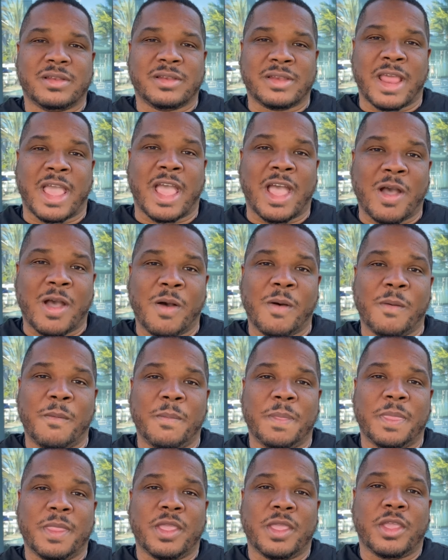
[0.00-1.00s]
Now,
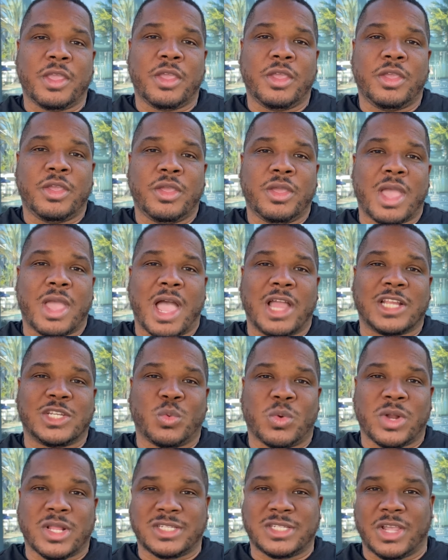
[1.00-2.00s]
I
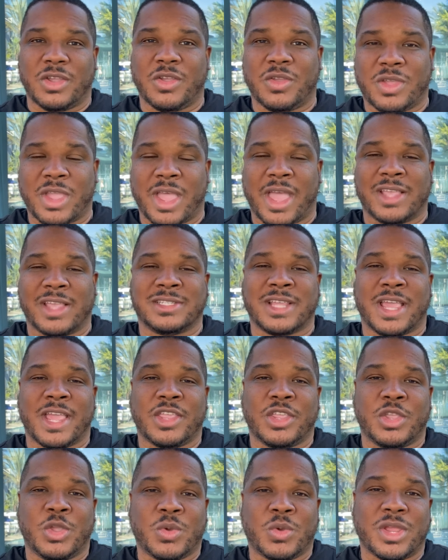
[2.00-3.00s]
just want to tell you guys that
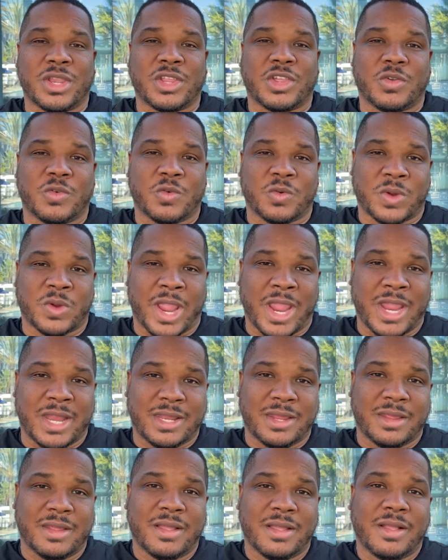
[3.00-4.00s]
you can
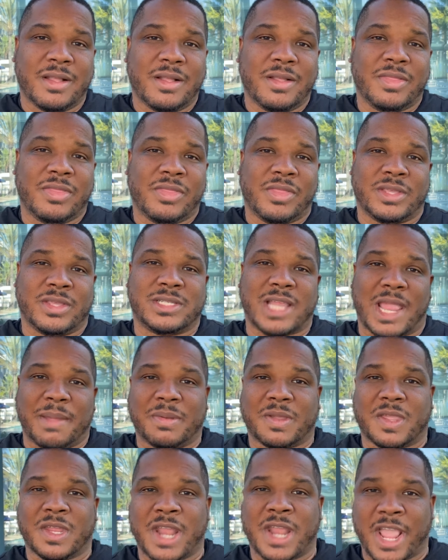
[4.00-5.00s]
create this type
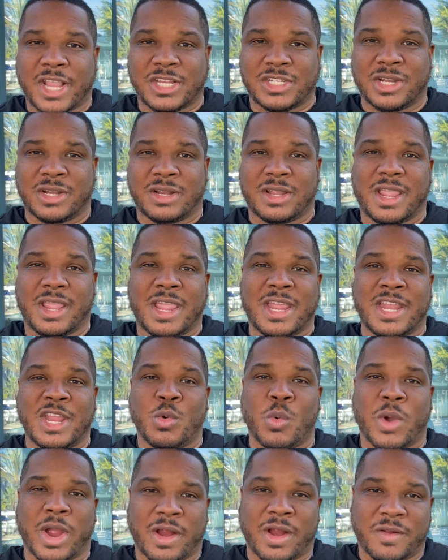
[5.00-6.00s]
of connection
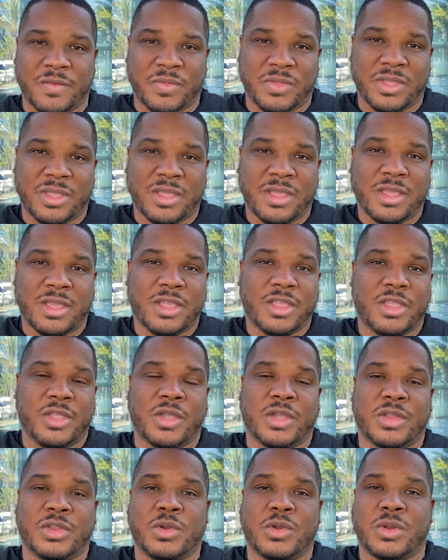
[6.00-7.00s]
anywhere.
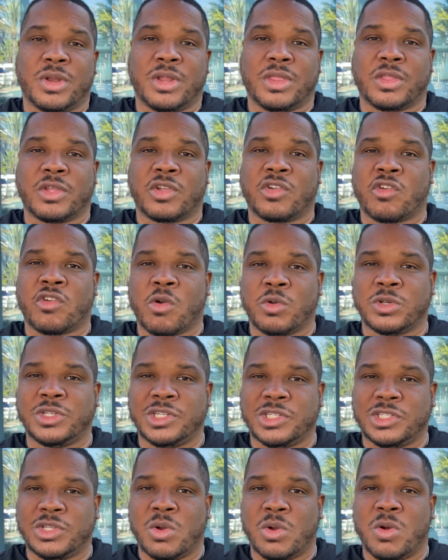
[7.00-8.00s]
You can do it in the
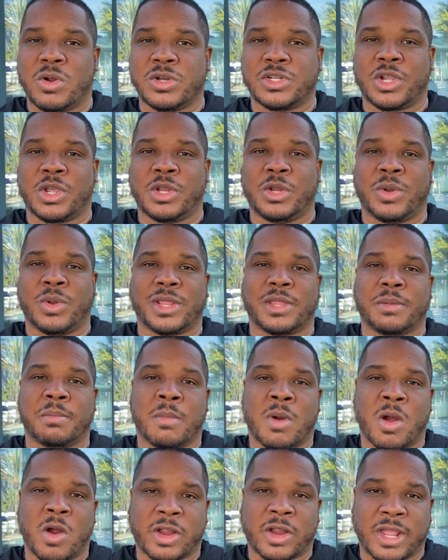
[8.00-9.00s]
grocery stores, you can do it at the
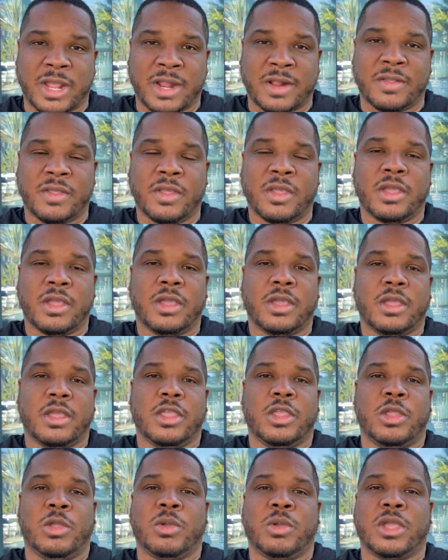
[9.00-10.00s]
market,
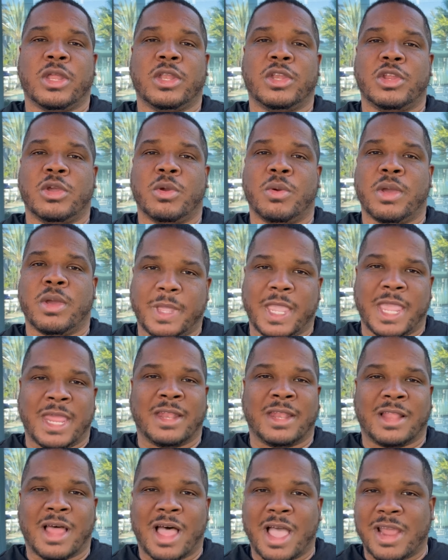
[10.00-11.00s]
you can do it
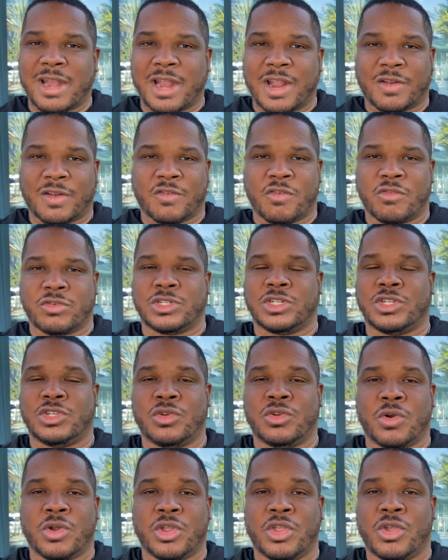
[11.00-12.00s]
in line at a grocery
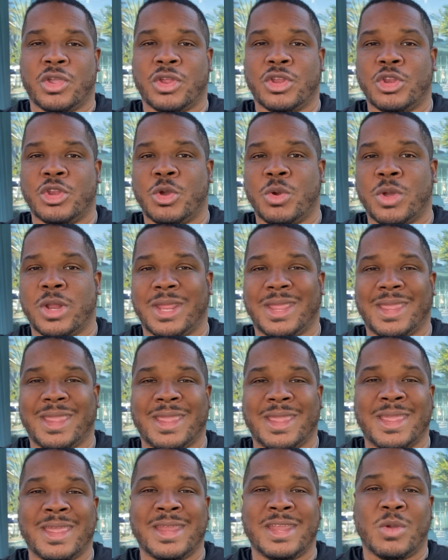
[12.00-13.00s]
store, you can do it
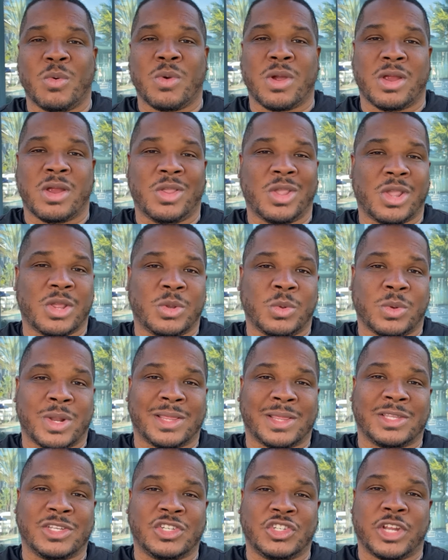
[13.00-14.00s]
anywhere, you can do it
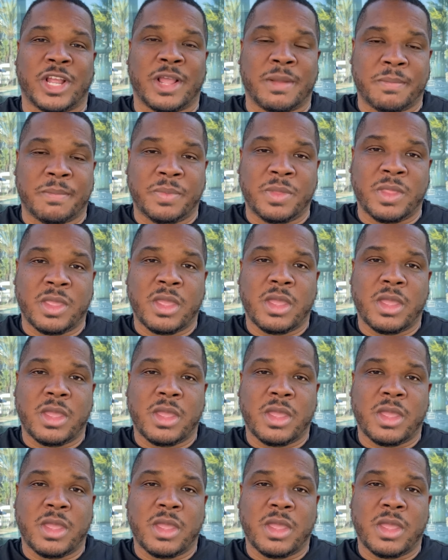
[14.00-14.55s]
at the gym,